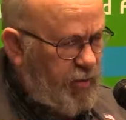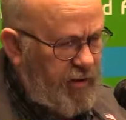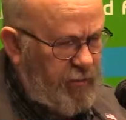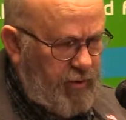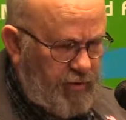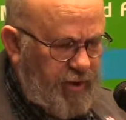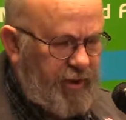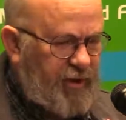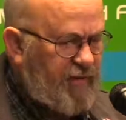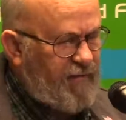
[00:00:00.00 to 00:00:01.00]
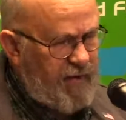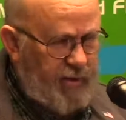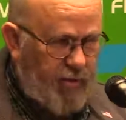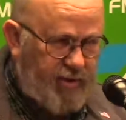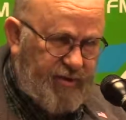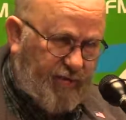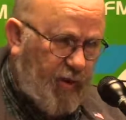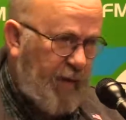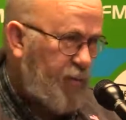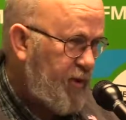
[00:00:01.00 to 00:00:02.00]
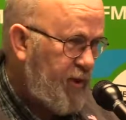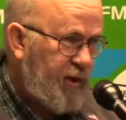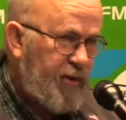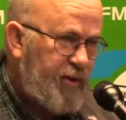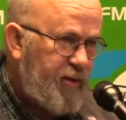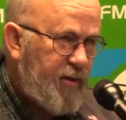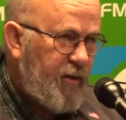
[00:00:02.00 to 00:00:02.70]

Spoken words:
we can build any configuration of ramp we need.